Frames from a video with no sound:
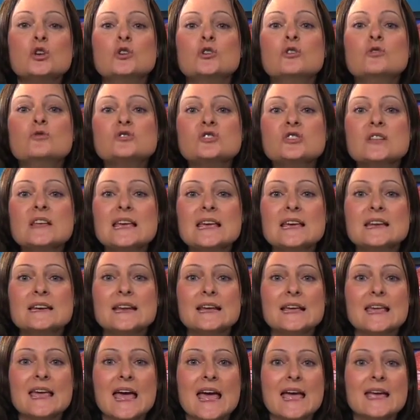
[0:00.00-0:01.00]
usually
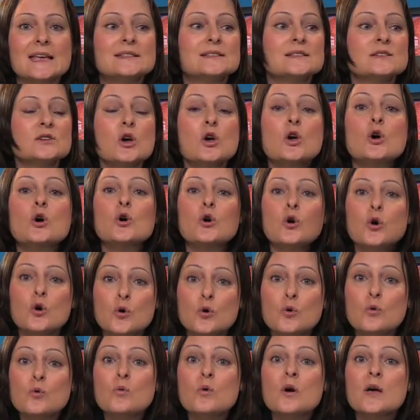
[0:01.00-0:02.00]
indicates
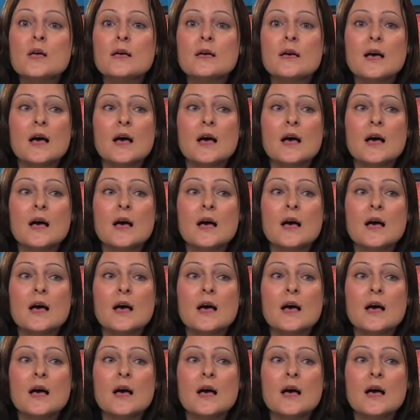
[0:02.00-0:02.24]
who